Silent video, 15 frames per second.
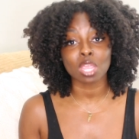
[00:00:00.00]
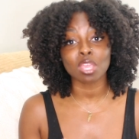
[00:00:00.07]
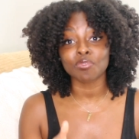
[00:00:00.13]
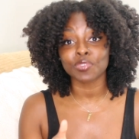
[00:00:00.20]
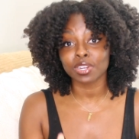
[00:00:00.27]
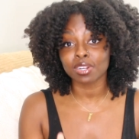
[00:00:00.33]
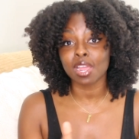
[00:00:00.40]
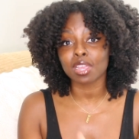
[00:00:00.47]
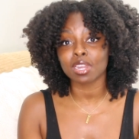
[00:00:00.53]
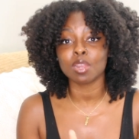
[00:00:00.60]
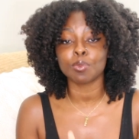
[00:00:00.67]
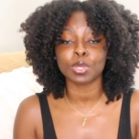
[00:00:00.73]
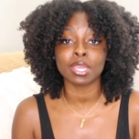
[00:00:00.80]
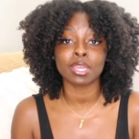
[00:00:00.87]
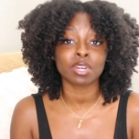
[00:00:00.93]
if you're not
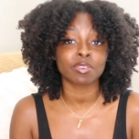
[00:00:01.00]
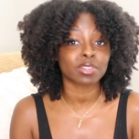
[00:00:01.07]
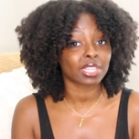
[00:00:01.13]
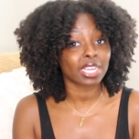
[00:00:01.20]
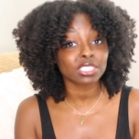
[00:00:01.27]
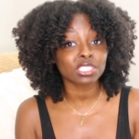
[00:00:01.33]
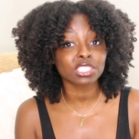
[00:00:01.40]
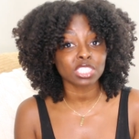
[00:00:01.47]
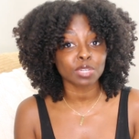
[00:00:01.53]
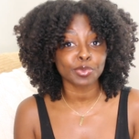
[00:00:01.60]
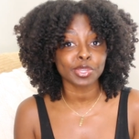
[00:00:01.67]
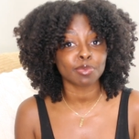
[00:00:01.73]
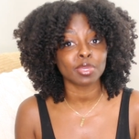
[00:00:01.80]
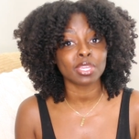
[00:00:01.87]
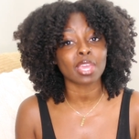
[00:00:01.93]
gonna be in a relationship
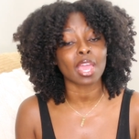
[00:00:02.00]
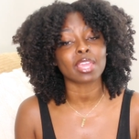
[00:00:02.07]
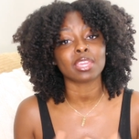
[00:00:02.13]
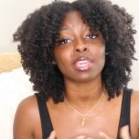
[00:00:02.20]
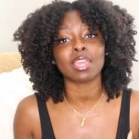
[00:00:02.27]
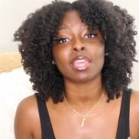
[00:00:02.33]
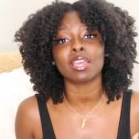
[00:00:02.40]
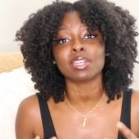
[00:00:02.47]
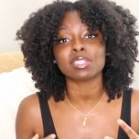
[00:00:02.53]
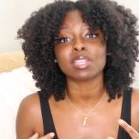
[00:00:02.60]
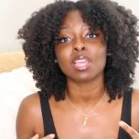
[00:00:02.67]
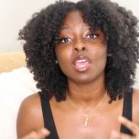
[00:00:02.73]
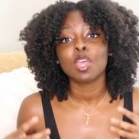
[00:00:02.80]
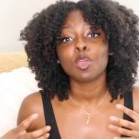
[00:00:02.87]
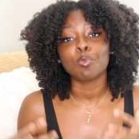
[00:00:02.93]
with me I
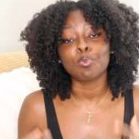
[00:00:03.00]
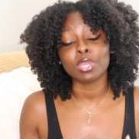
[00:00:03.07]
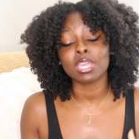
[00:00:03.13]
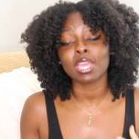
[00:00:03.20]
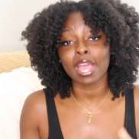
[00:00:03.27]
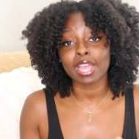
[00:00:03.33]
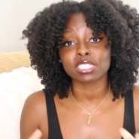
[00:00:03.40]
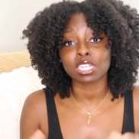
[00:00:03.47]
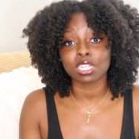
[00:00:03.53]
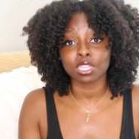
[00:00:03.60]
can't be as